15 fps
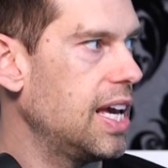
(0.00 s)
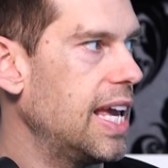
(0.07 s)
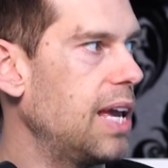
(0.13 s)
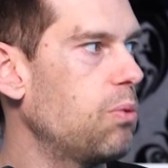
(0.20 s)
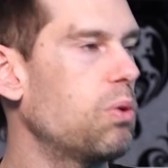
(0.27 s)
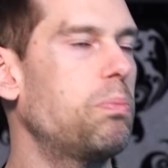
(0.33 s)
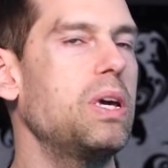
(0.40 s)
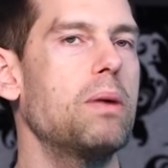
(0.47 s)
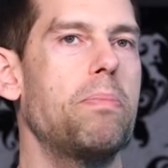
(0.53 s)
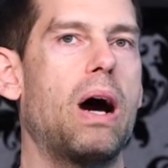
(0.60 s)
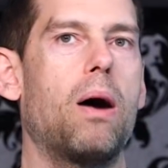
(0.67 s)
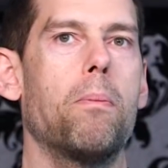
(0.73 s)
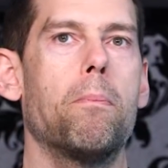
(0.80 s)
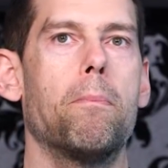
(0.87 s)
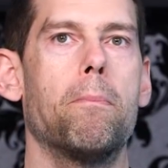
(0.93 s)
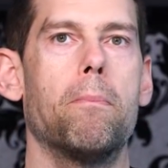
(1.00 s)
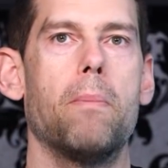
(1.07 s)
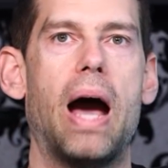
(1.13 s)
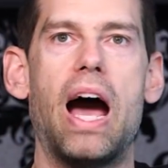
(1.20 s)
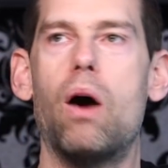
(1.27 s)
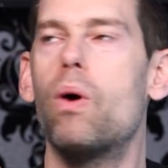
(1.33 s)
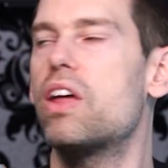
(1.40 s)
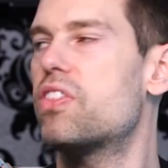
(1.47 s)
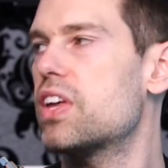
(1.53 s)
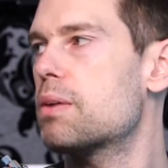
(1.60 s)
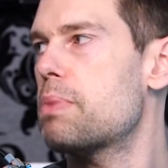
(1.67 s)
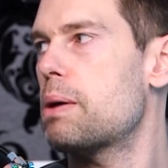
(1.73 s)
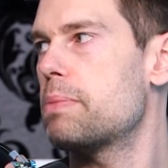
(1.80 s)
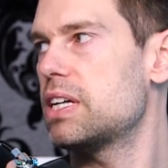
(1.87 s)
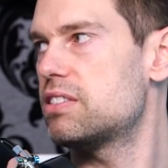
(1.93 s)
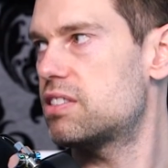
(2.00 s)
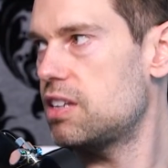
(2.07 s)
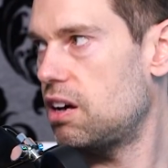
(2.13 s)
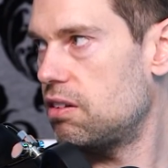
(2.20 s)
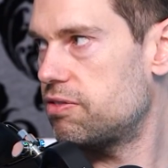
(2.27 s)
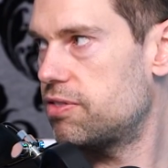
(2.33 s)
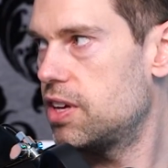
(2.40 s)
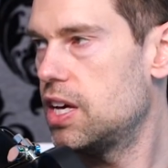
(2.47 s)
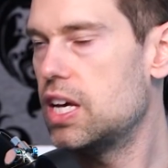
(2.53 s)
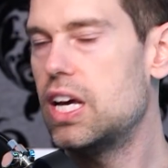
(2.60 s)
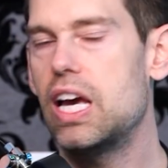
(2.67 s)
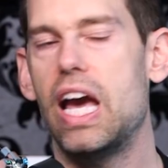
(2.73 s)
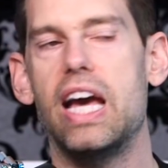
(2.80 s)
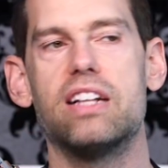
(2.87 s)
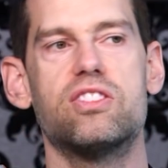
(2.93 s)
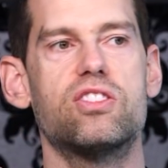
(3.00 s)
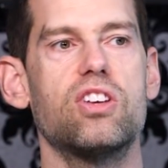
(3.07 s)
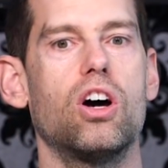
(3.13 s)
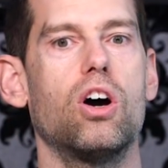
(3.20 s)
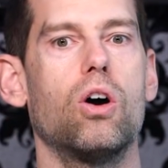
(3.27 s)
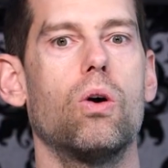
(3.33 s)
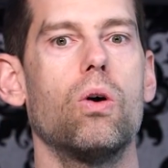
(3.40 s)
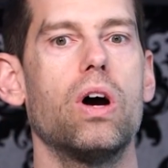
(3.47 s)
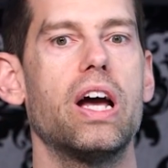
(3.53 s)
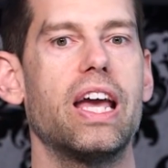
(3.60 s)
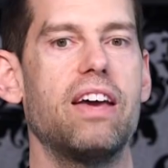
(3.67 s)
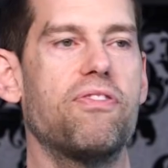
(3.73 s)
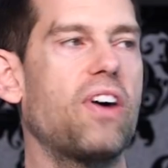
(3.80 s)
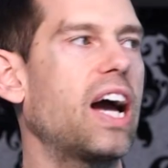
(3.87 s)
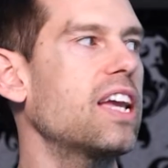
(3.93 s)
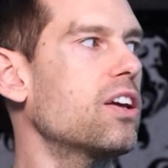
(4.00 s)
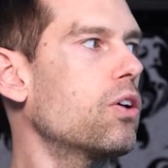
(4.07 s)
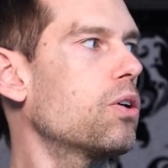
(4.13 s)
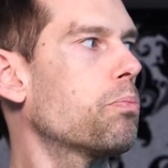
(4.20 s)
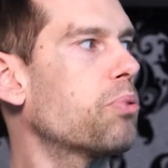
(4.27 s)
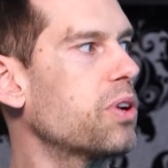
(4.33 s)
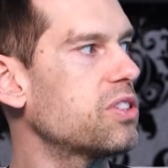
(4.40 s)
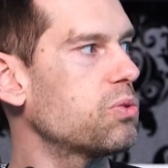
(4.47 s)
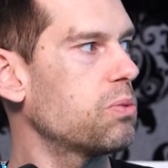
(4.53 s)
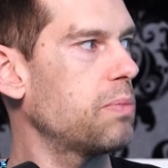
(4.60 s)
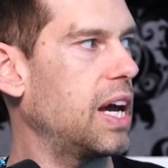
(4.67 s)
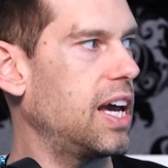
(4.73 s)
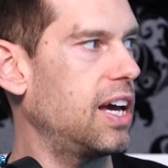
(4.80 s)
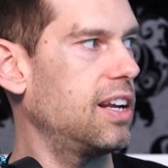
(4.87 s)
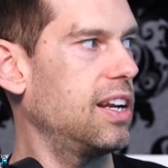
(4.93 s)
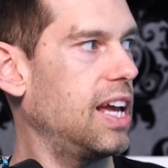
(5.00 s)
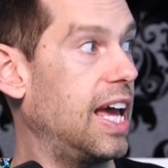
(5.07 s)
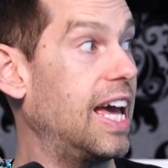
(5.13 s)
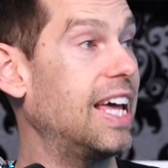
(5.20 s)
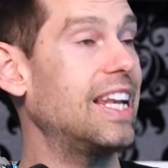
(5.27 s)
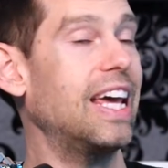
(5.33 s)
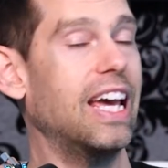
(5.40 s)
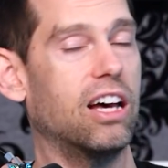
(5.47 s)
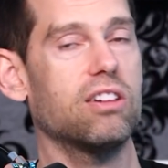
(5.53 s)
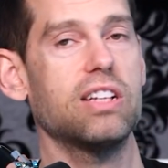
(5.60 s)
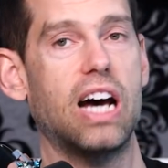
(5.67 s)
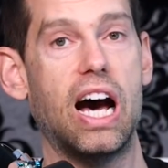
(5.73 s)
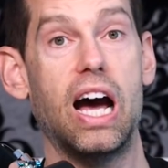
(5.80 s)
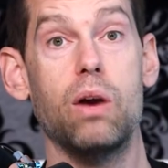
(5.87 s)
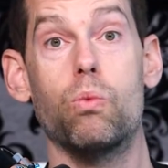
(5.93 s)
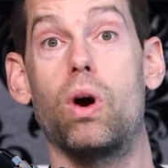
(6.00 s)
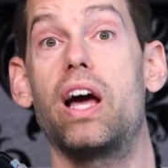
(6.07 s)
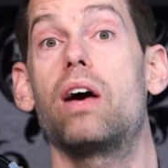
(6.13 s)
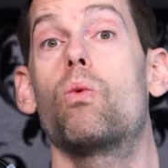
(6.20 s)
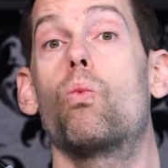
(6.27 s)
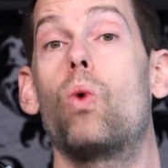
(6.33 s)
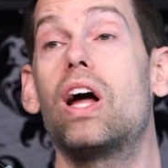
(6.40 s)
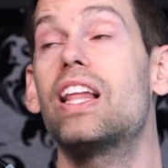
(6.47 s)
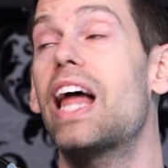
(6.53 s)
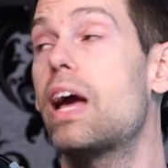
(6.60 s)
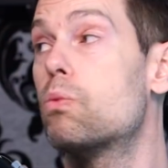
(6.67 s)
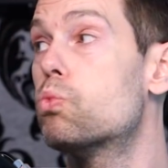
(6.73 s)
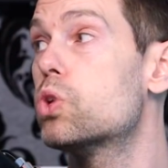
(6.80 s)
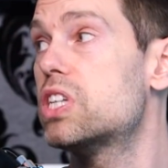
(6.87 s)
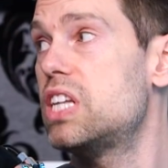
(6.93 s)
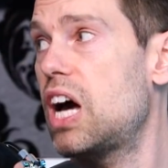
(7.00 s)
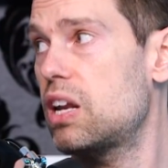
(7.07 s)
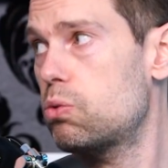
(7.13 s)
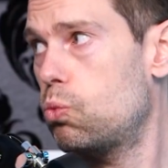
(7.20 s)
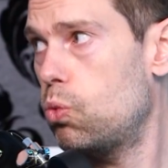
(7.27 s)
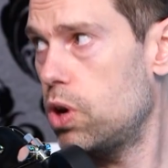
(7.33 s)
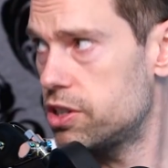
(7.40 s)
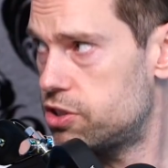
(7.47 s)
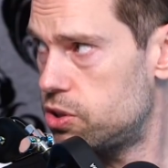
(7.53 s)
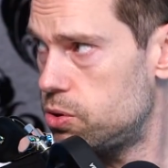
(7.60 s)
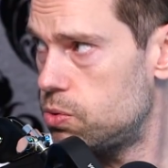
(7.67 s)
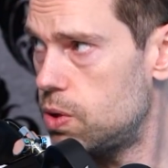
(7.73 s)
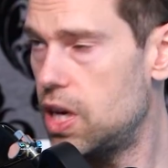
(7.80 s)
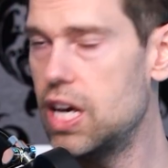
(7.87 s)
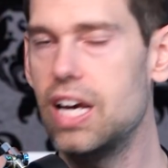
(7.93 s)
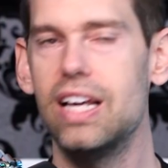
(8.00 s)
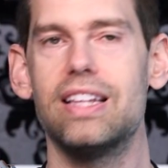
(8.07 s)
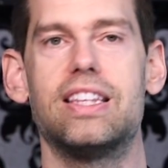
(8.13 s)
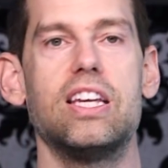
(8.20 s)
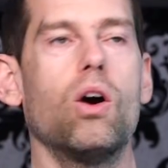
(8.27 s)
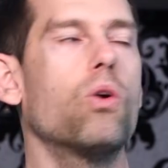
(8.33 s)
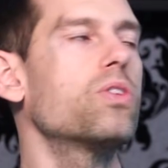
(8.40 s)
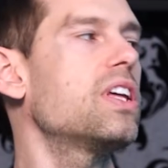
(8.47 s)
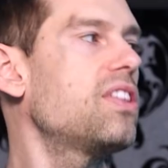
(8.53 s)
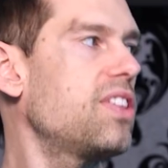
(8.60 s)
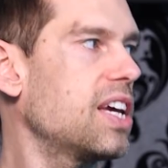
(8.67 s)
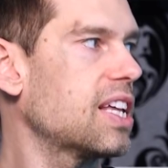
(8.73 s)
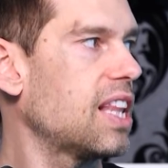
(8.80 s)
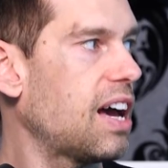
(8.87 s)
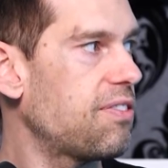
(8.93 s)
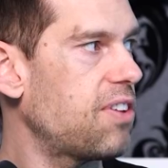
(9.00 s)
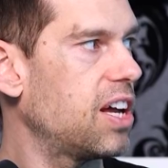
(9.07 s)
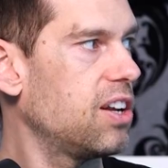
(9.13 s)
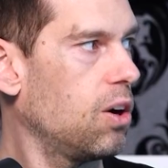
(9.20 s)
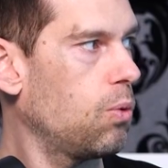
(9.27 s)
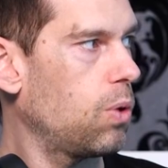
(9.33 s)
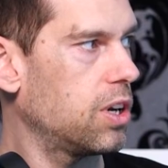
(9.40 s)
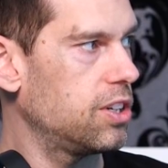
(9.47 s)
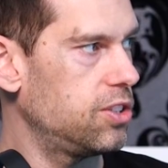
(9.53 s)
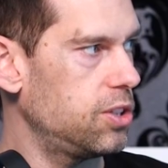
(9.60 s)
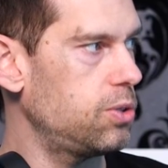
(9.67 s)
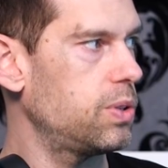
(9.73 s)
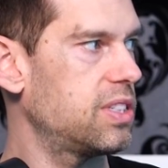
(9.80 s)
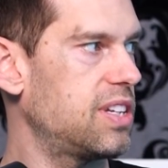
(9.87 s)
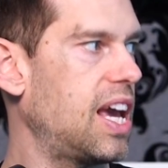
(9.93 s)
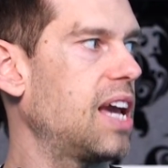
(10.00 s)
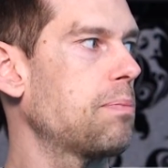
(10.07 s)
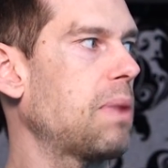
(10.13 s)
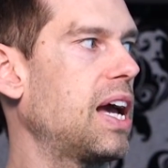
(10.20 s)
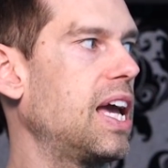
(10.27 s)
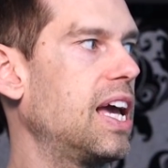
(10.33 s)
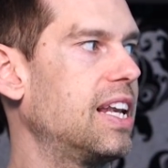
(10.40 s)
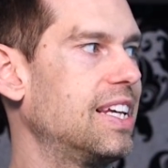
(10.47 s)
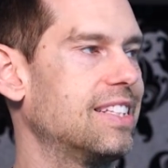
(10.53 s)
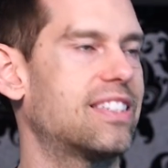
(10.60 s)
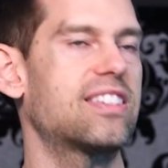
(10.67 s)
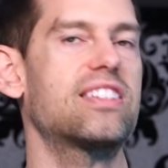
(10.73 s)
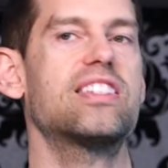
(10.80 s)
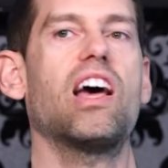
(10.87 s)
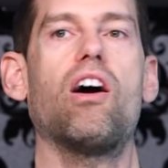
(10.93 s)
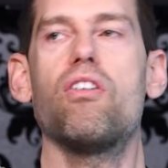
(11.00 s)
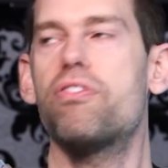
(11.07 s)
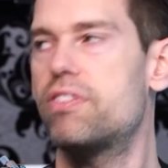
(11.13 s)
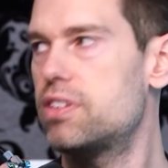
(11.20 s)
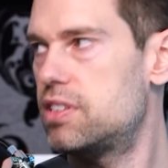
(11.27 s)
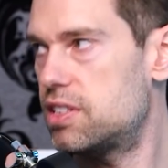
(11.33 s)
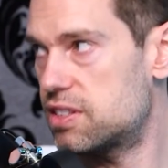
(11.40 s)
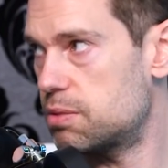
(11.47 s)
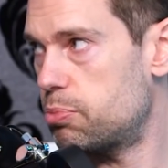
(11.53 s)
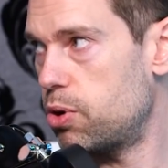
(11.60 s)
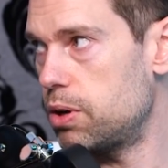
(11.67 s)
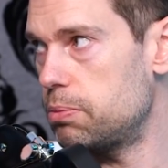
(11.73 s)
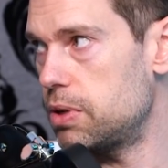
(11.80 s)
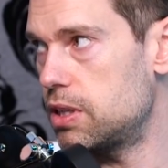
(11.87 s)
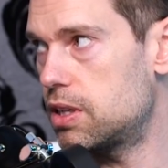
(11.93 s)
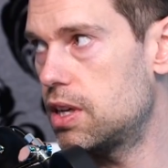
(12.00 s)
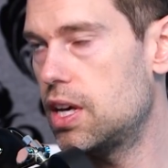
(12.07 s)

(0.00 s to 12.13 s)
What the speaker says: It would be about how I think about myself. And so if I can go to prison with my head held high while I would not want to, the only thing in life I don't want to do is hang my head in self-disappointment.